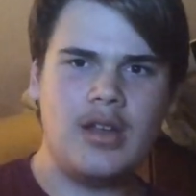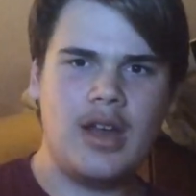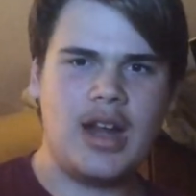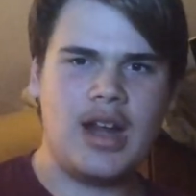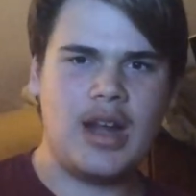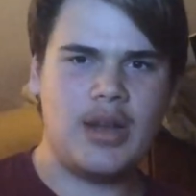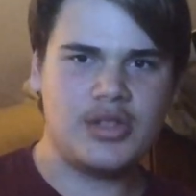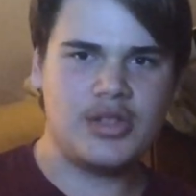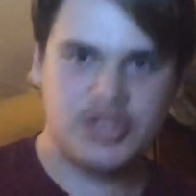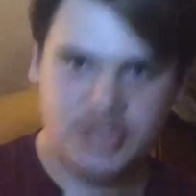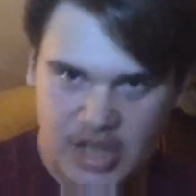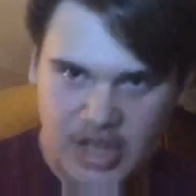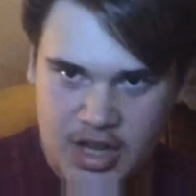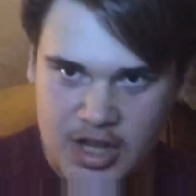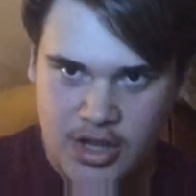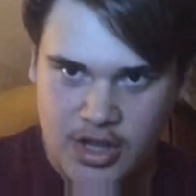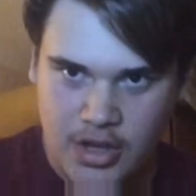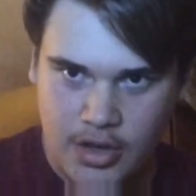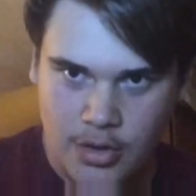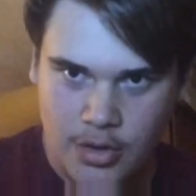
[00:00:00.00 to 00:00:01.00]
and I'll see
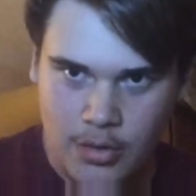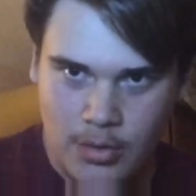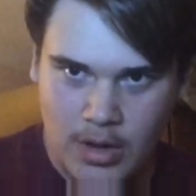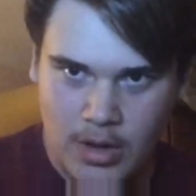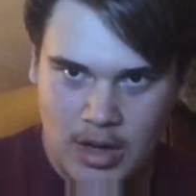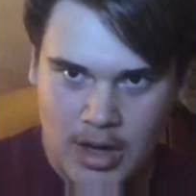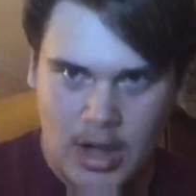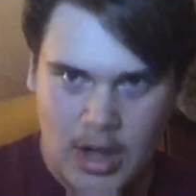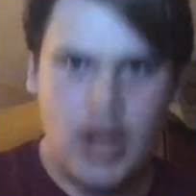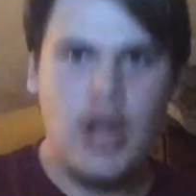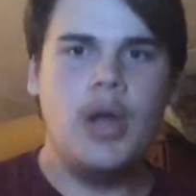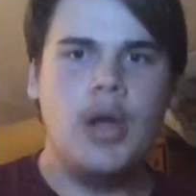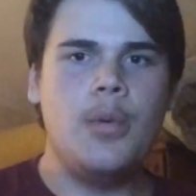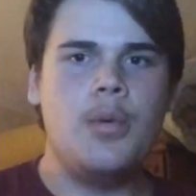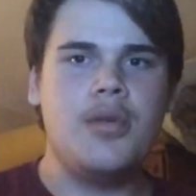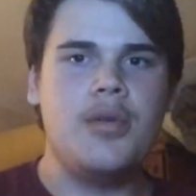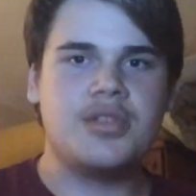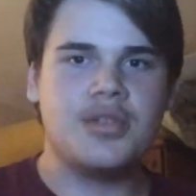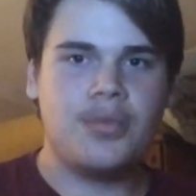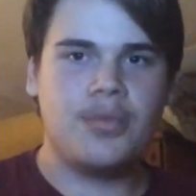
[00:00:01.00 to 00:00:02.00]
you
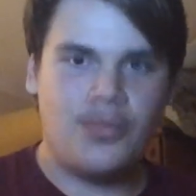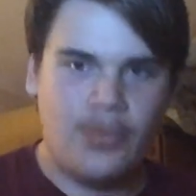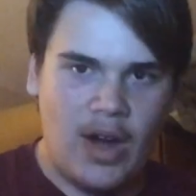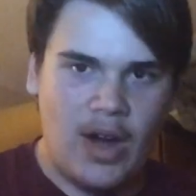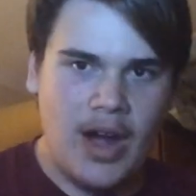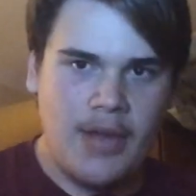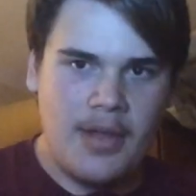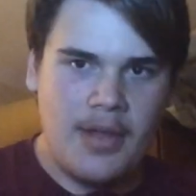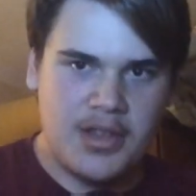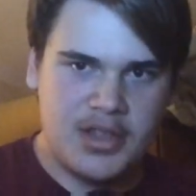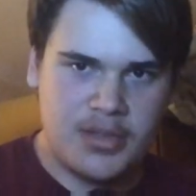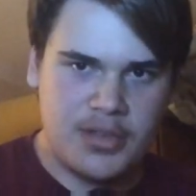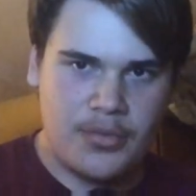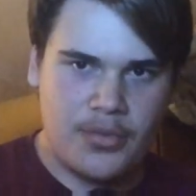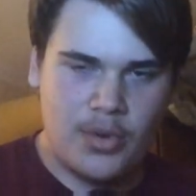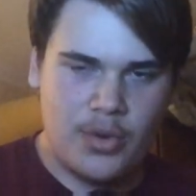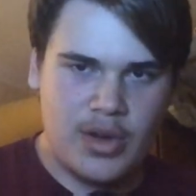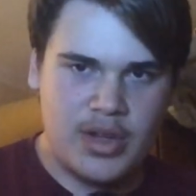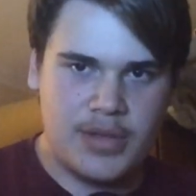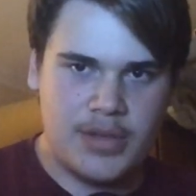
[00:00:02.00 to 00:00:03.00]
with some Five Nights at
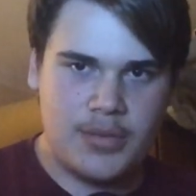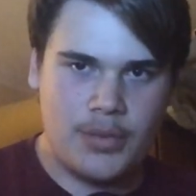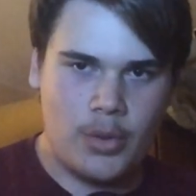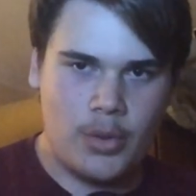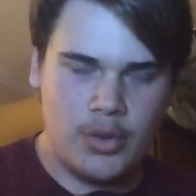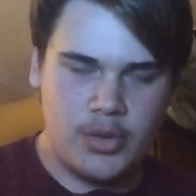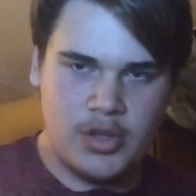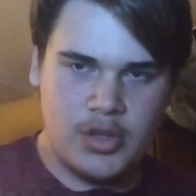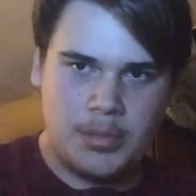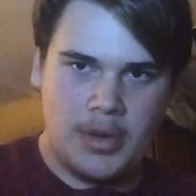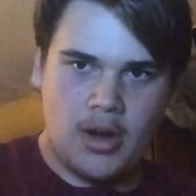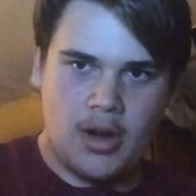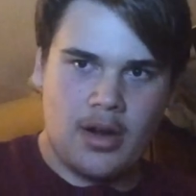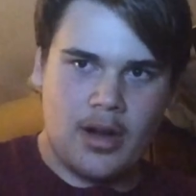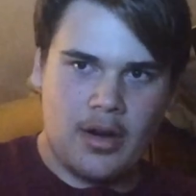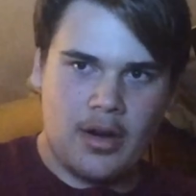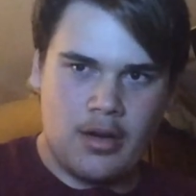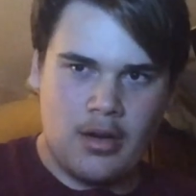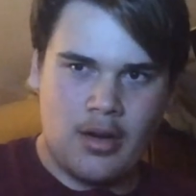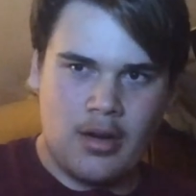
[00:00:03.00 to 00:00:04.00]
Freddy's for
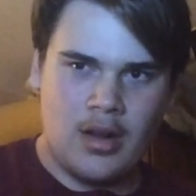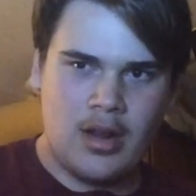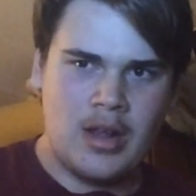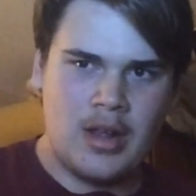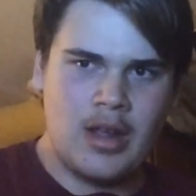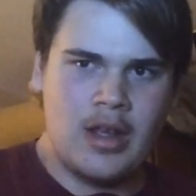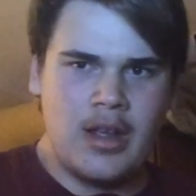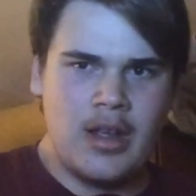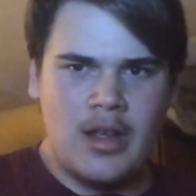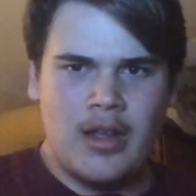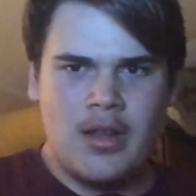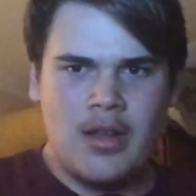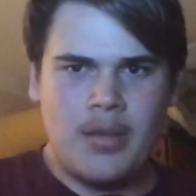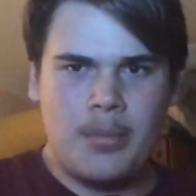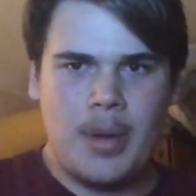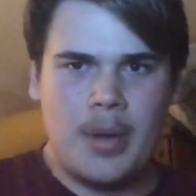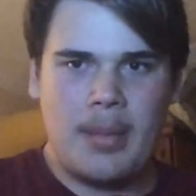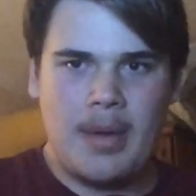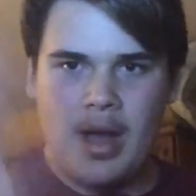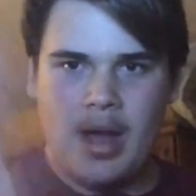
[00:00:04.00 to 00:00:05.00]
tomorrow.
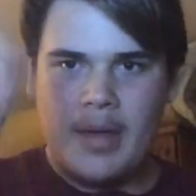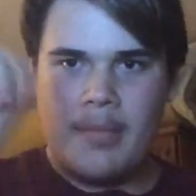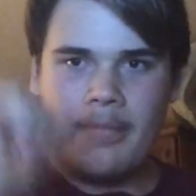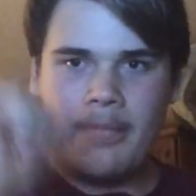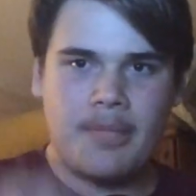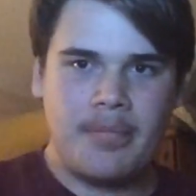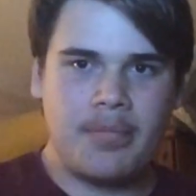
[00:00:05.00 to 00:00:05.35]
Bye-bye.